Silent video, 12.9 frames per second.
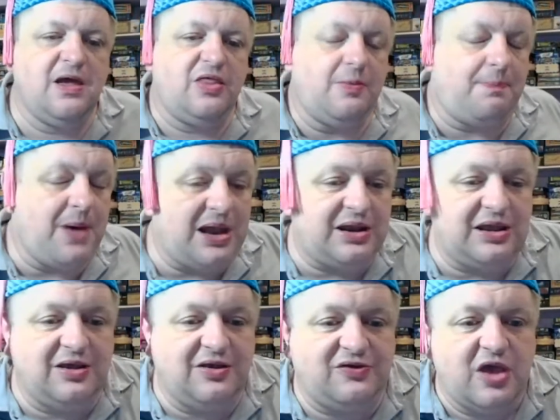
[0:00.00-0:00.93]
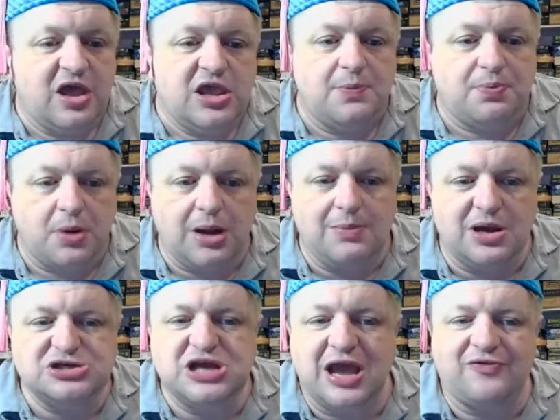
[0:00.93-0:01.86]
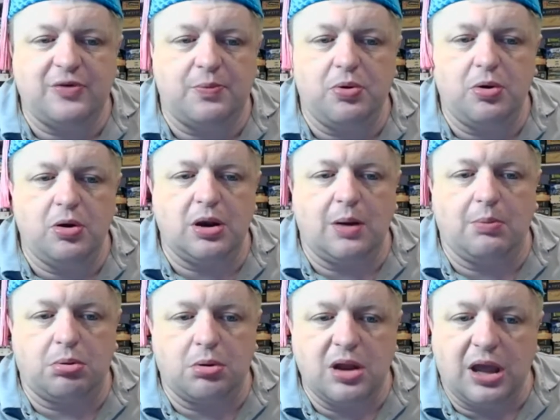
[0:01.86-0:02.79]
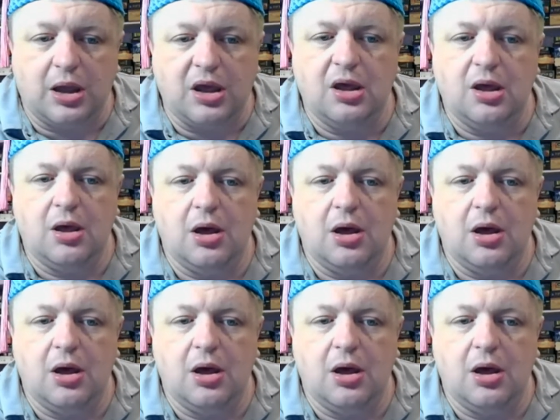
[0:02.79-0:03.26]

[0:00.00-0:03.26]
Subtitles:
The but is you pretty much have to put a brick